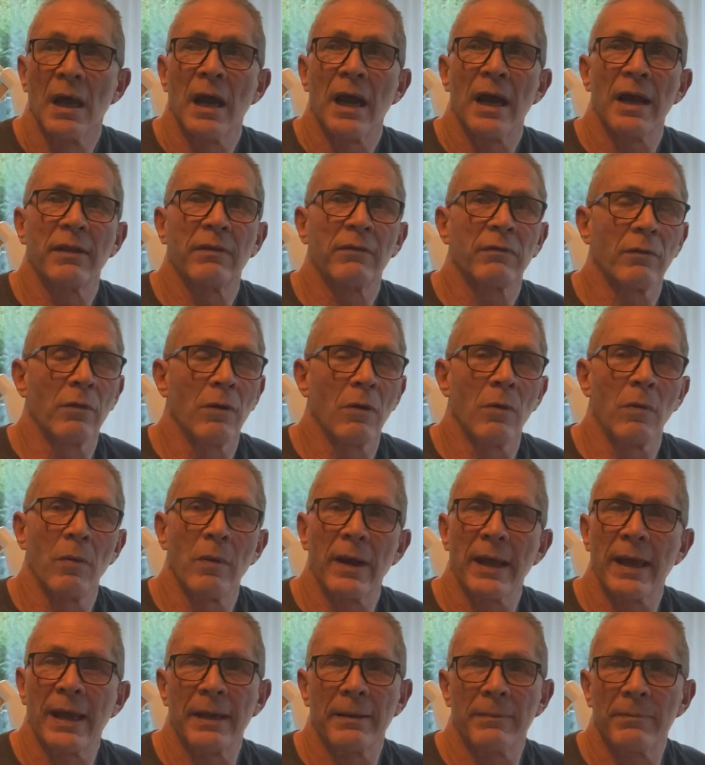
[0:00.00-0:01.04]
I throw
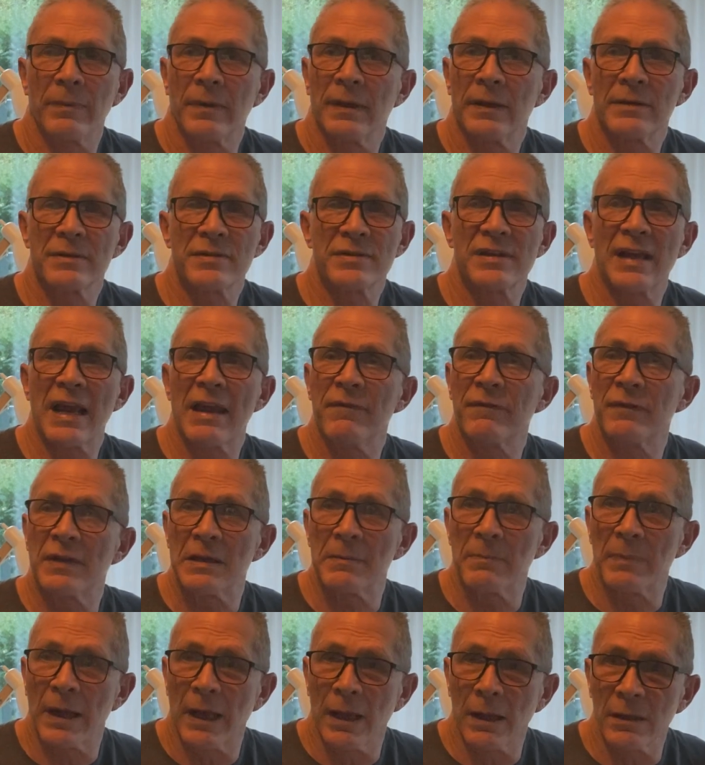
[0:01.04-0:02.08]
away safety
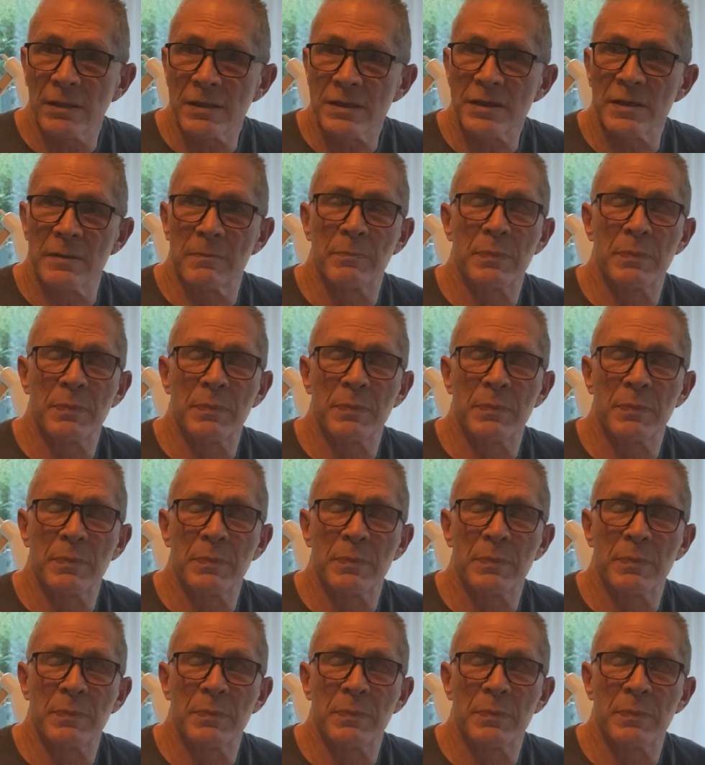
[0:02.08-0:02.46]
belts and